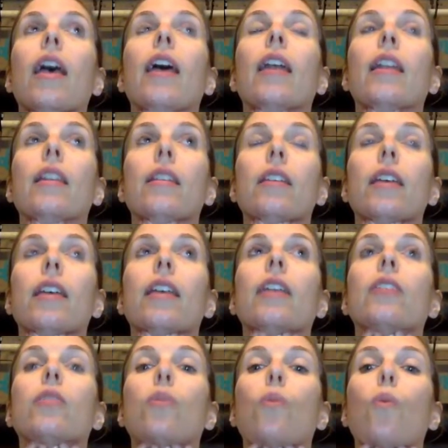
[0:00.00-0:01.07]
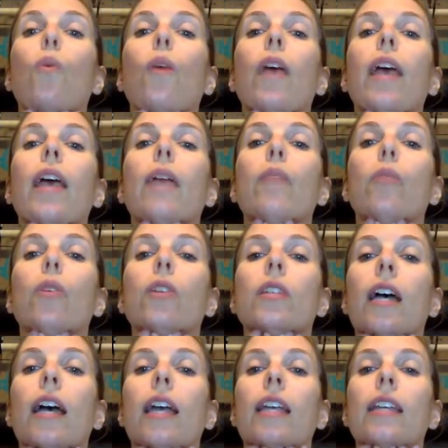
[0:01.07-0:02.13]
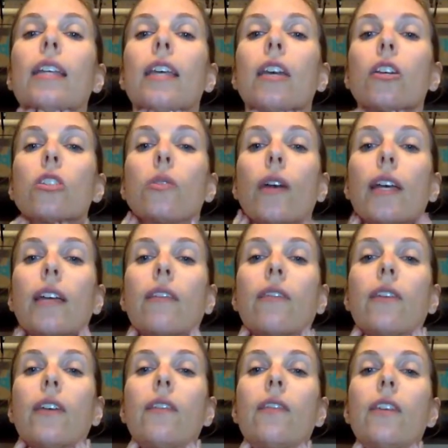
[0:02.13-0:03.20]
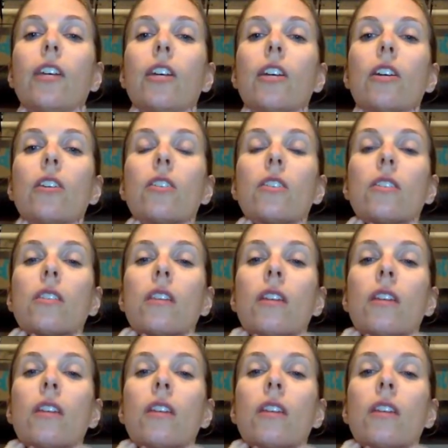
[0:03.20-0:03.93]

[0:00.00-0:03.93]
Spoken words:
And it gets way more tight in here. So I can fit fingers